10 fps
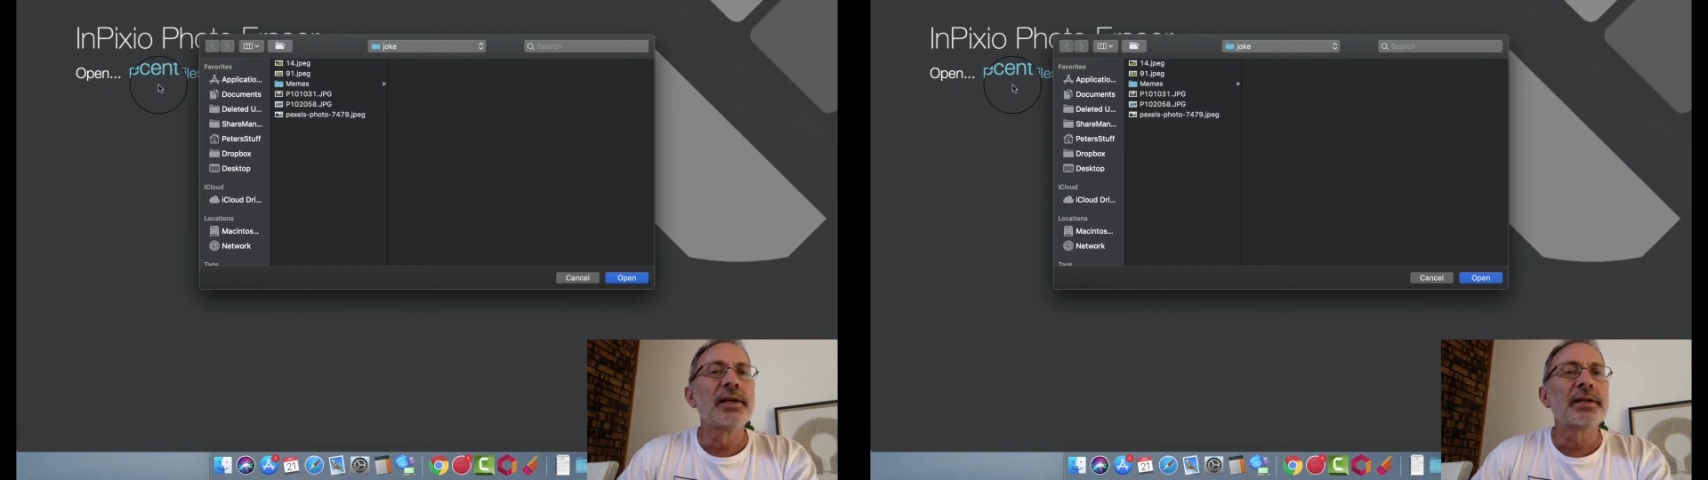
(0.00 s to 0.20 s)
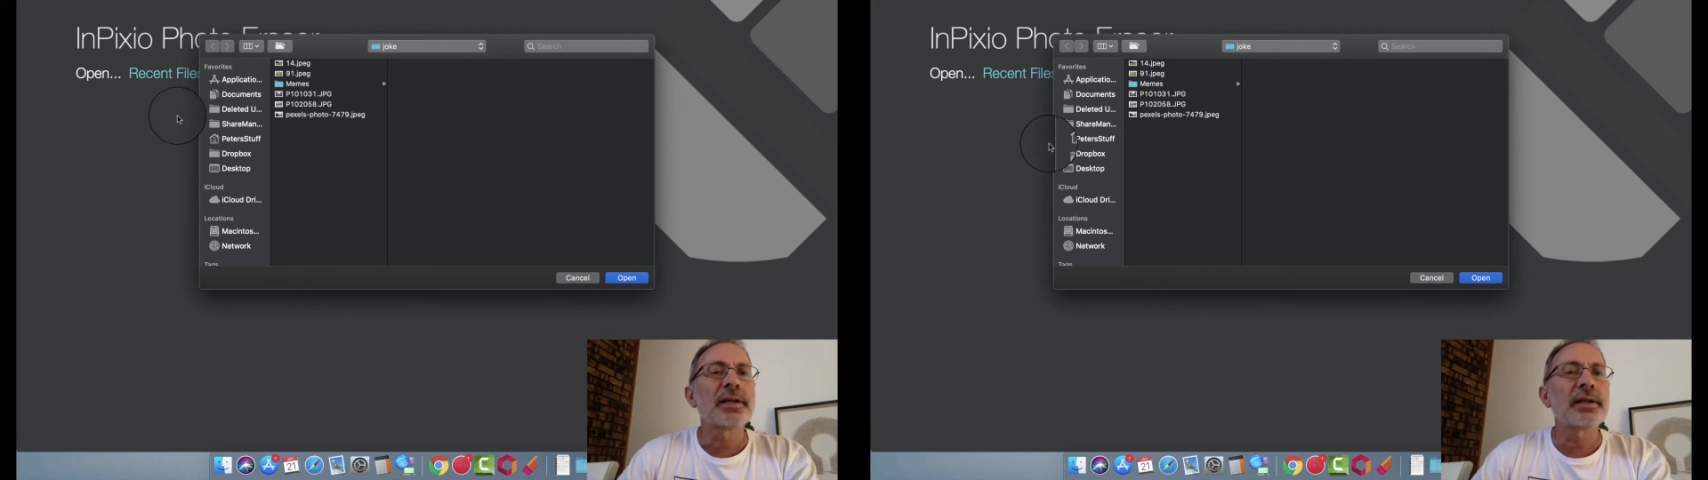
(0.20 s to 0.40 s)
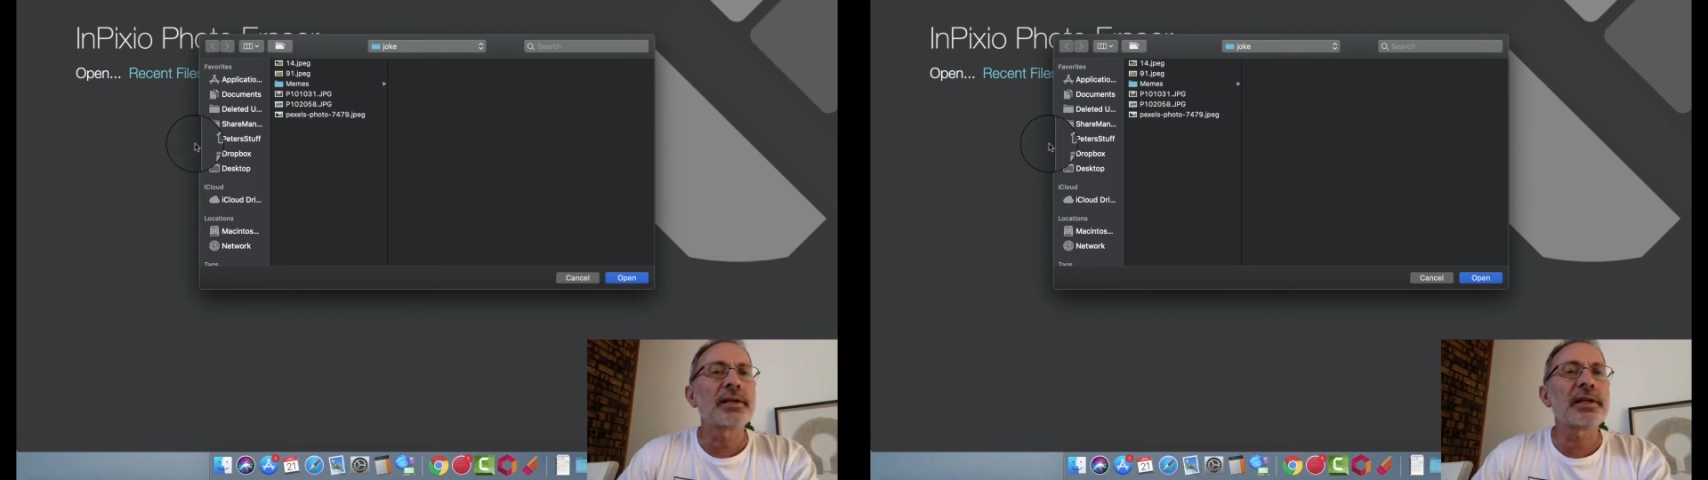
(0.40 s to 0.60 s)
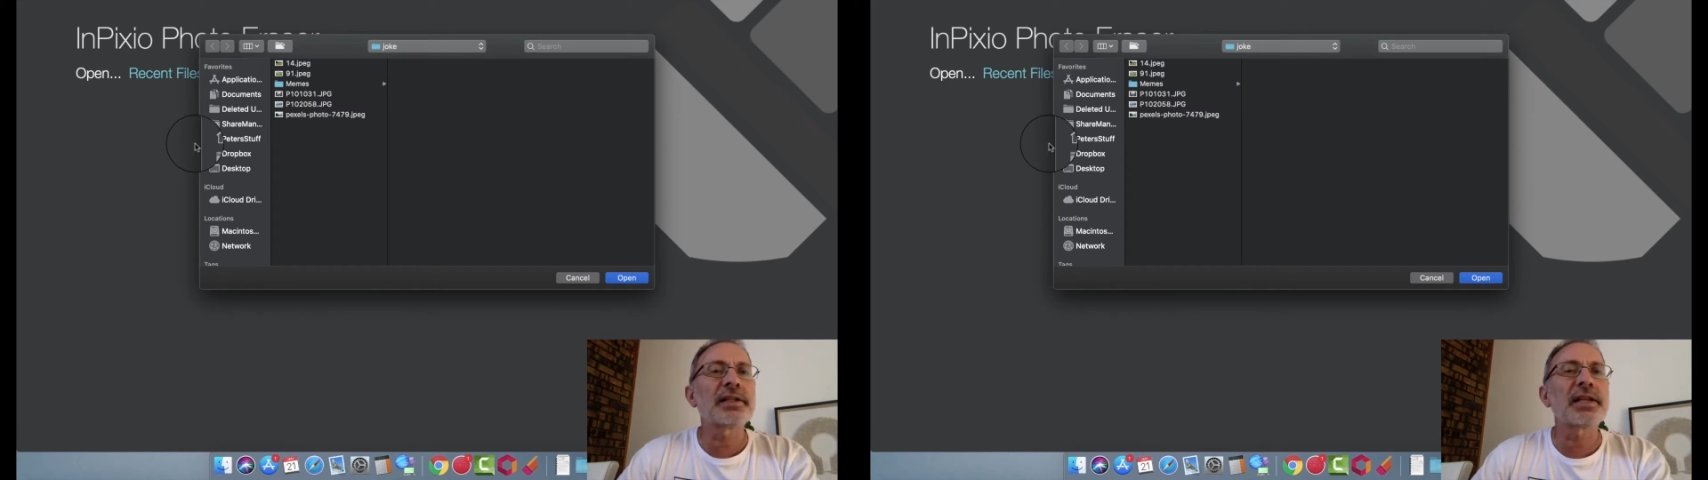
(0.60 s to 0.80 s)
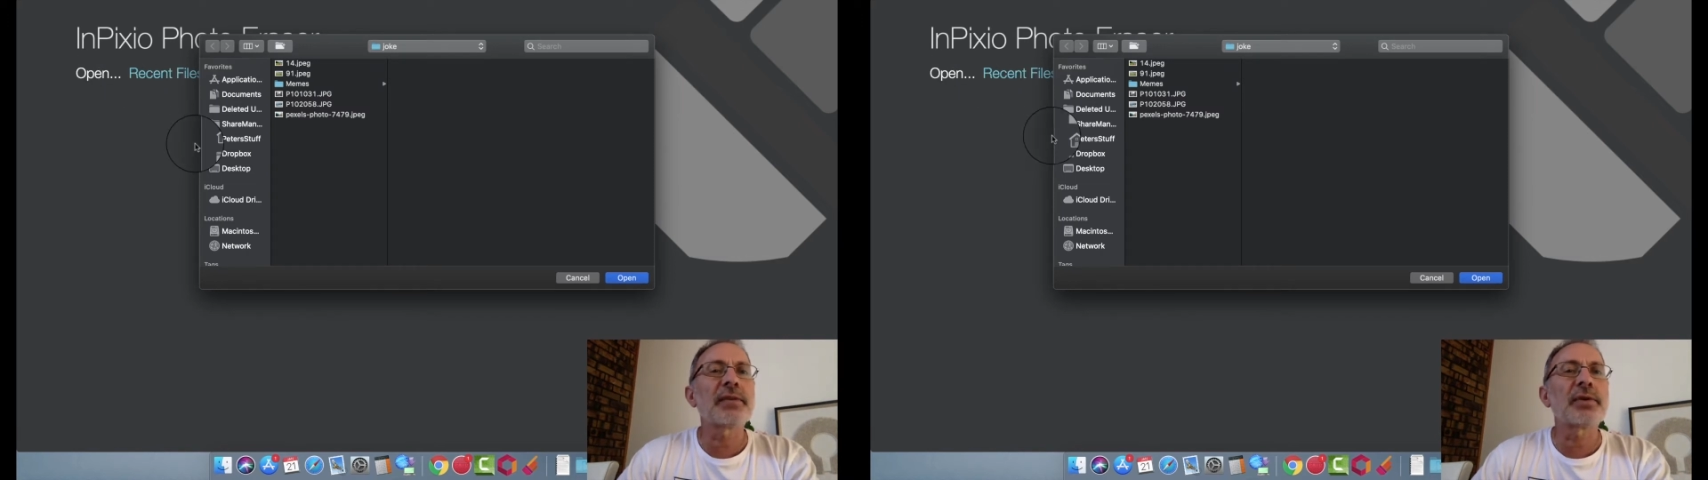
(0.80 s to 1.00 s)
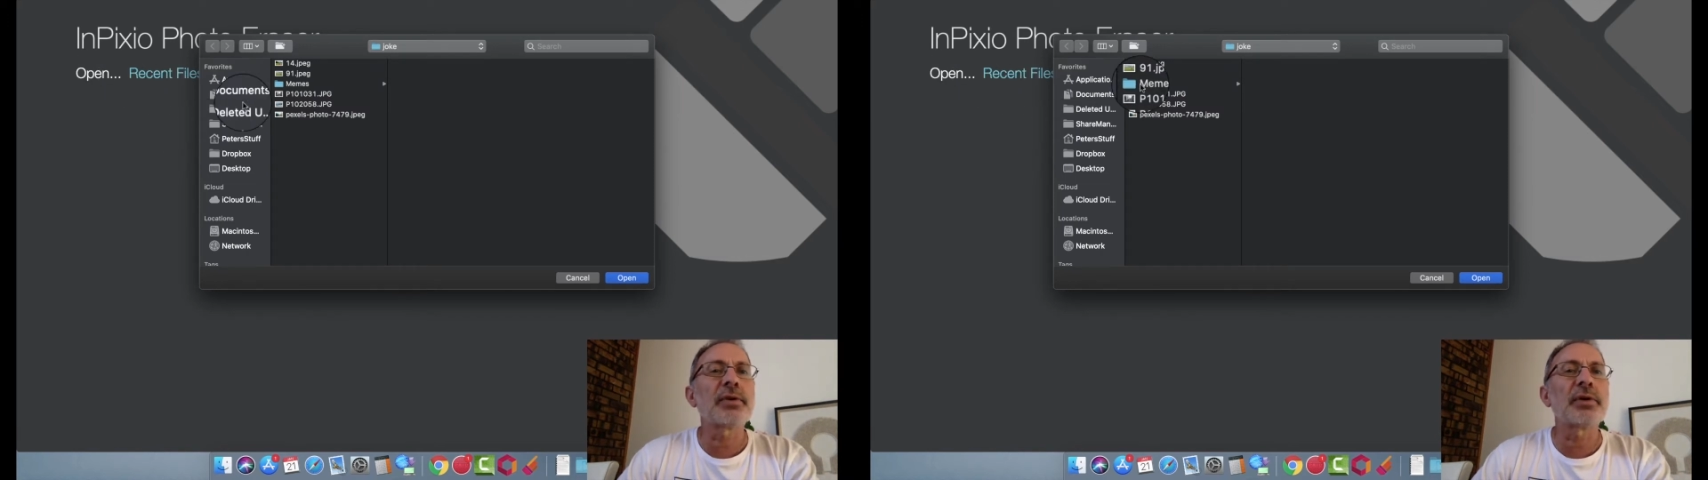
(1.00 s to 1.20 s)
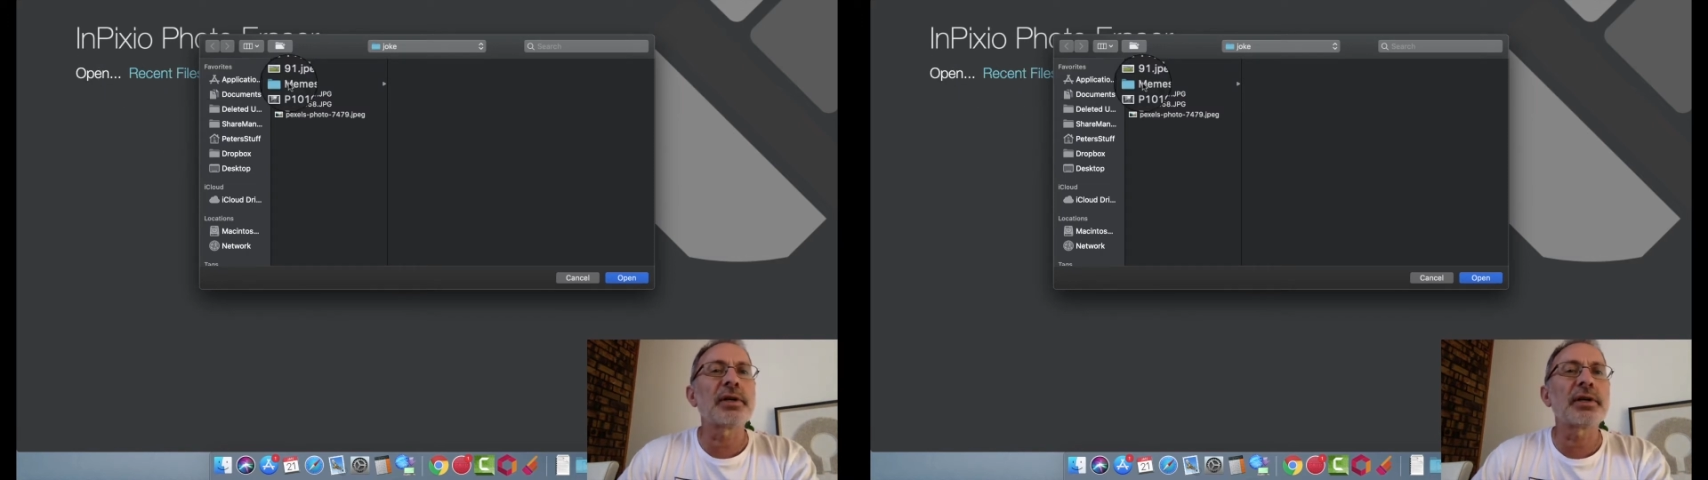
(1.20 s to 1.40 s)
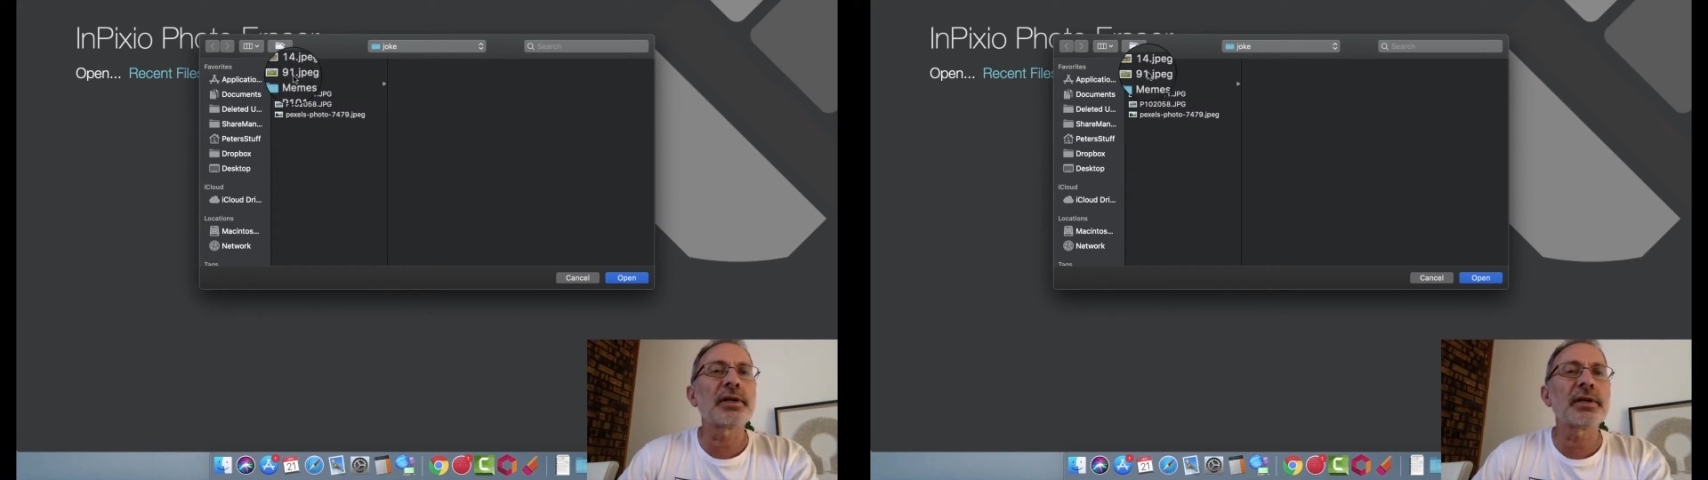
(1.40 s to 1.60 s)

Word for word: So let's have a look.